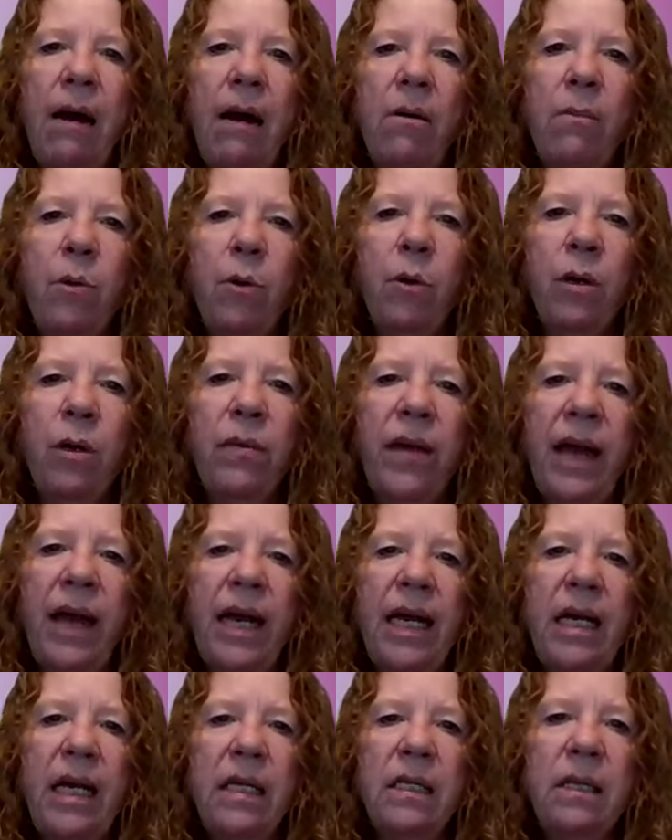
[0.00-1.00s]
how important
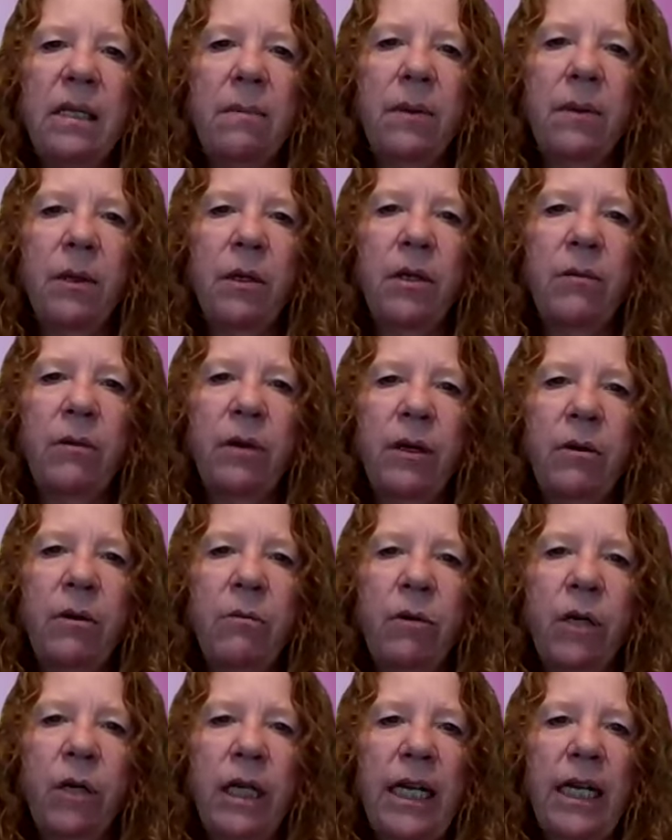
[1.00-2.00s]
that is to building
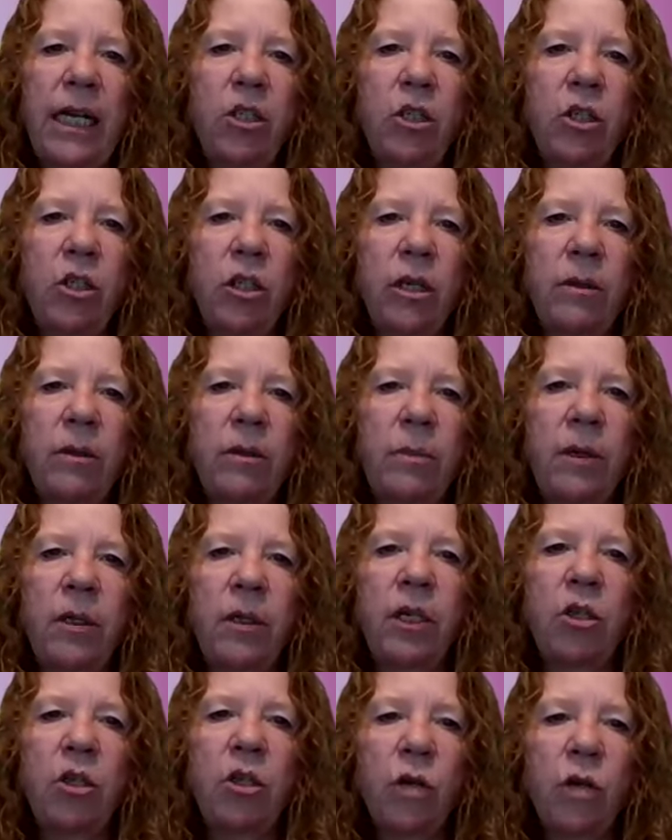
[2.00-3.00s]
relationships,
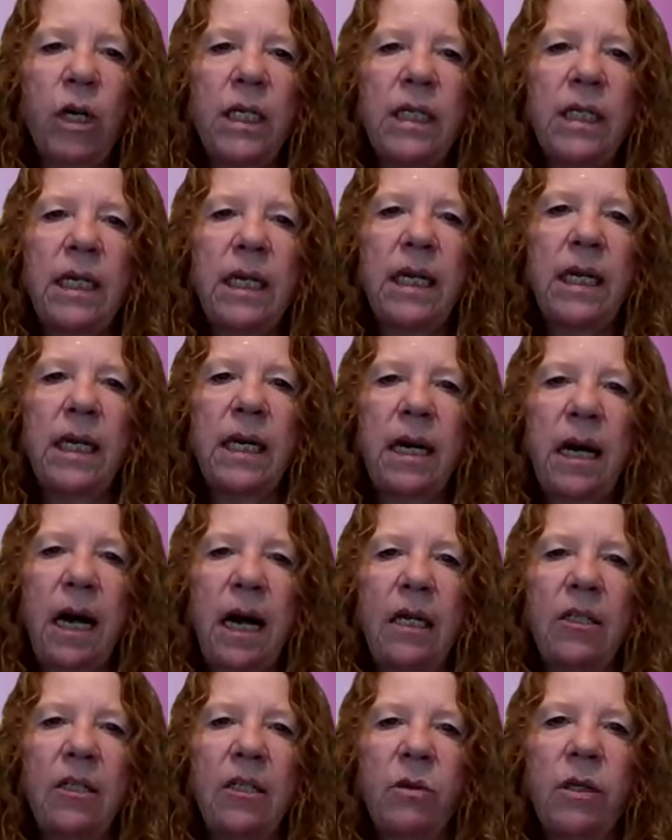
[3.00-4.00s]
building trusting and
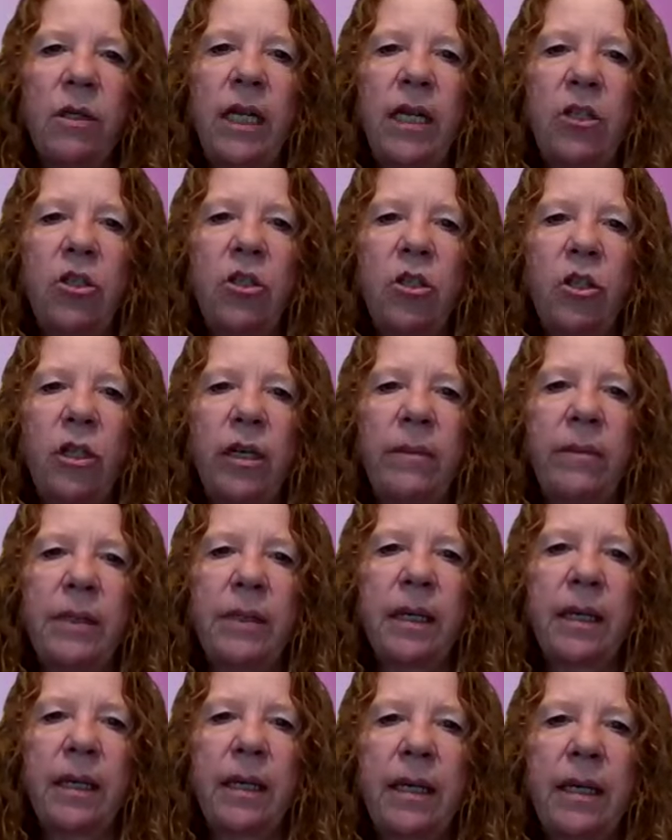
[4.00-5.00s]
honest
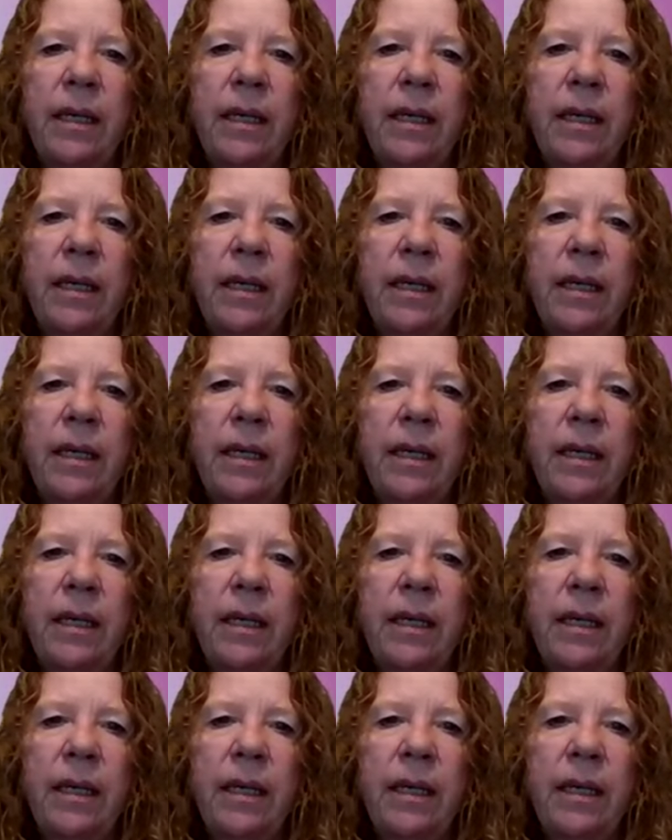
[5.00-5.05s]
relationships.